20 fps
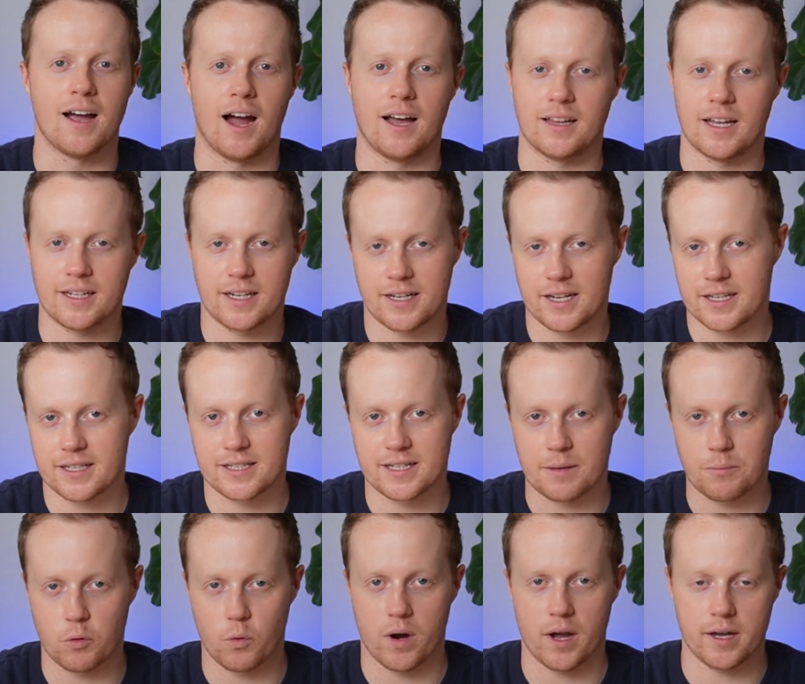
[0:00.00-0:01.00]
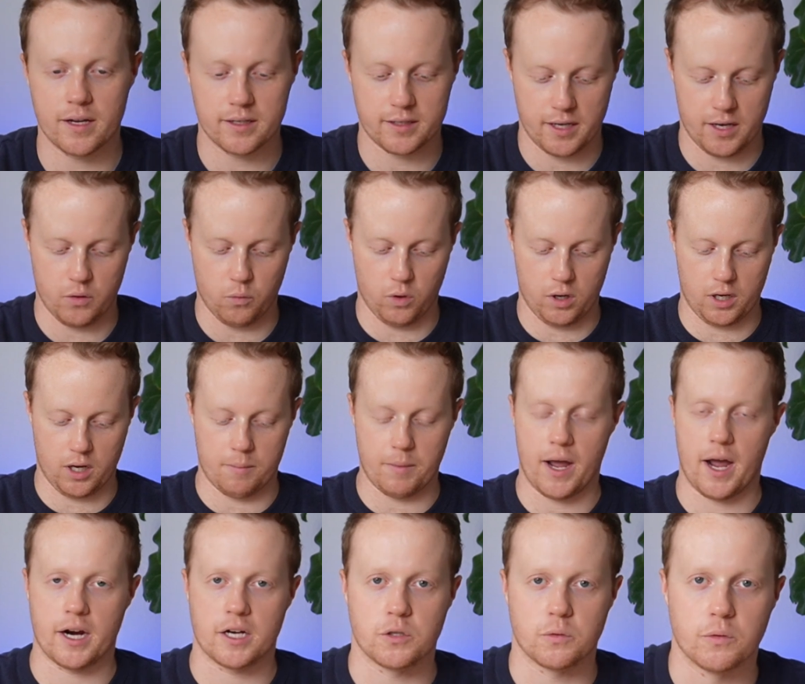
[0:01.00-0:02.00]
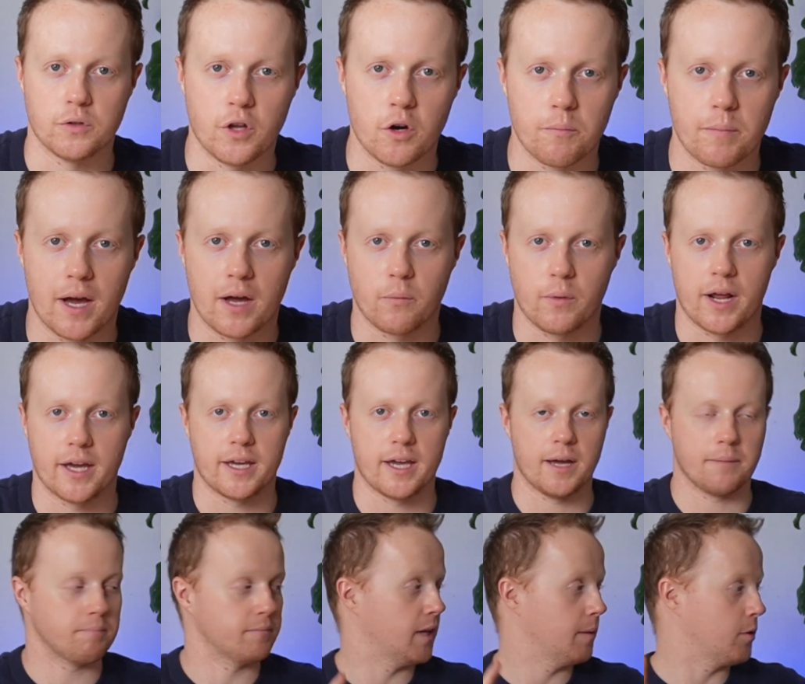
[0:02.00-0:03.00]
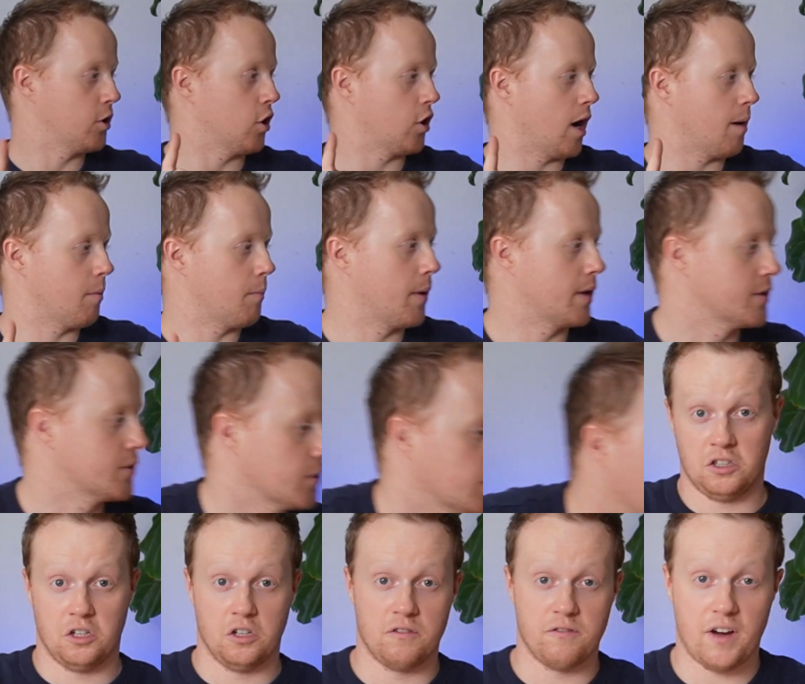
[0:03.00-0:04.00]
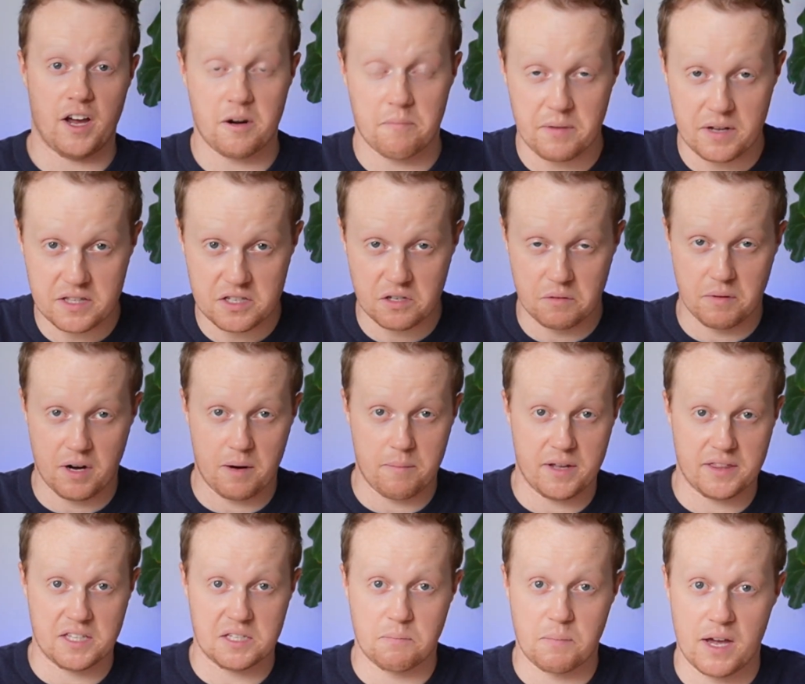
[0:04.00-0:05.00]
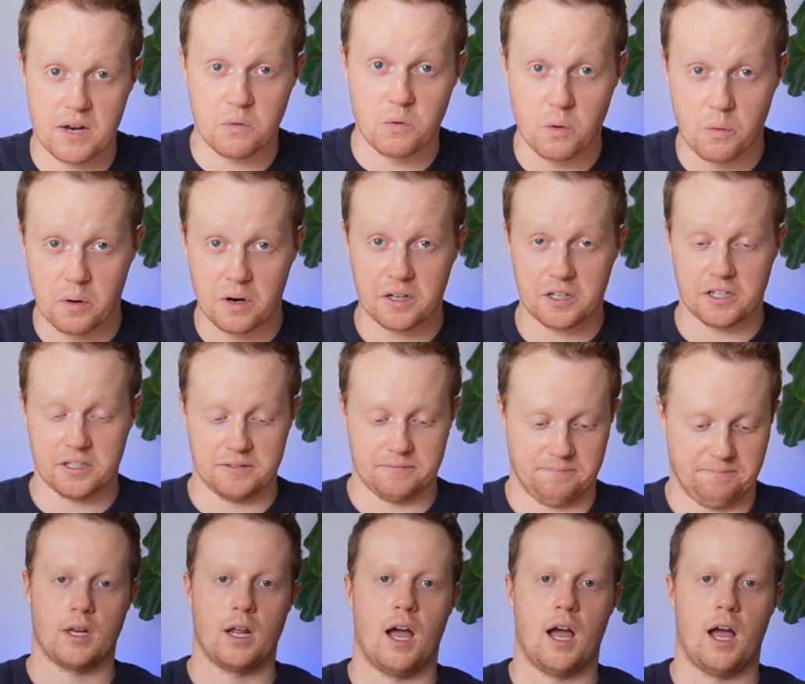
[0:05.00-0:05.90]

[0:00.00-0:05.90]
I like to take a step away and work on my actual notepad when I can. Let me go grab a pencil. Couldn't find a pencil, but I bet this pen will work.